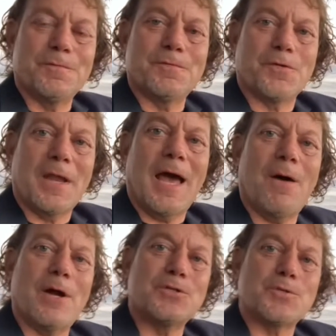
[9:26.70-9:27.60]
for
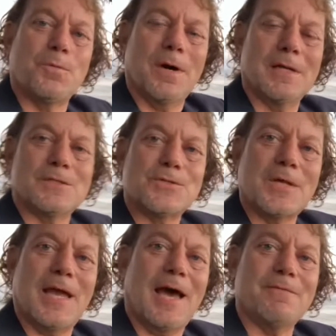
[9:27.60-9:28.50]
now, I just wanted to
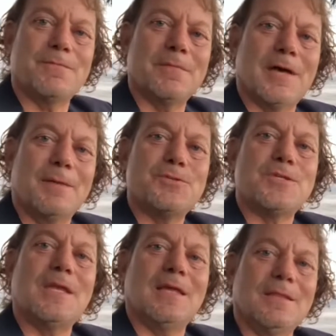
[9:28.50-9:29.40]
say I'm
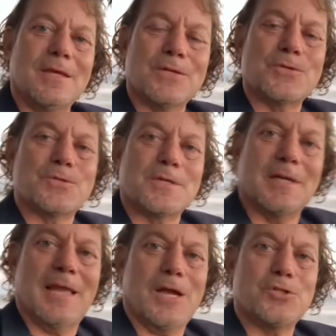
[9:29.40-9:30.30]
seeing this
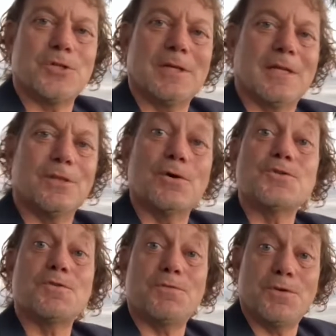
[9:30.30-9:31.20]
connection, and
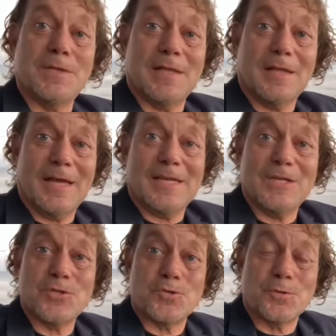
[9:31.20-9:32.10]
those of you that like
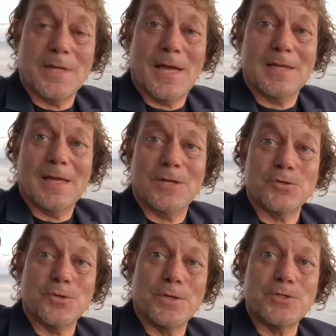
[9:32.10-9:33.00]
history, I
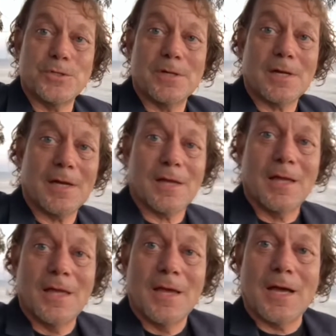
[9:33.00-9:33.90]
encourage you to kind of
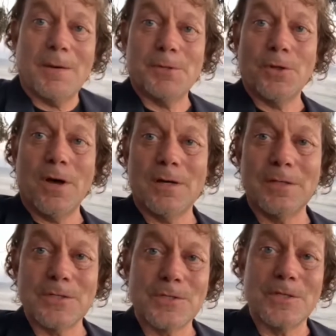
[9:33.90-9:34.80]
come along
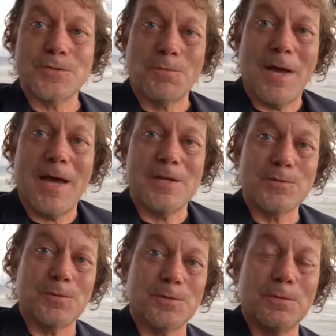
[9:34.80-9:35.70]
this ride, as
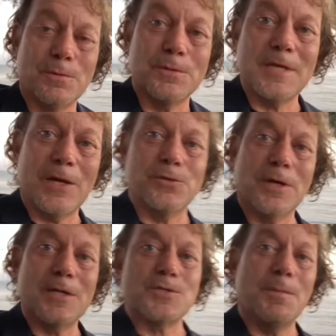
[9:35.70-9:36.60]
we'll take a look
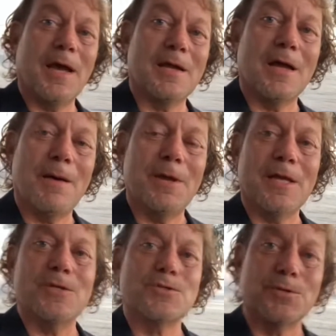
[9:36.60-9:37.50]
at some economic
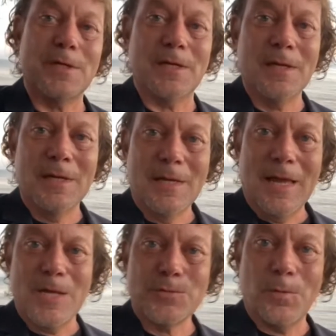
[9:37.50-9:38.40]
history
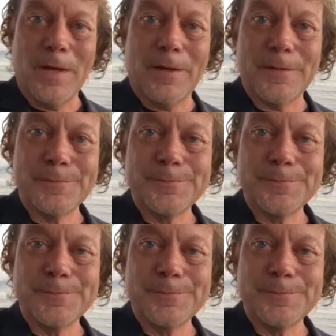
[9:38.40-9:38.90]
as well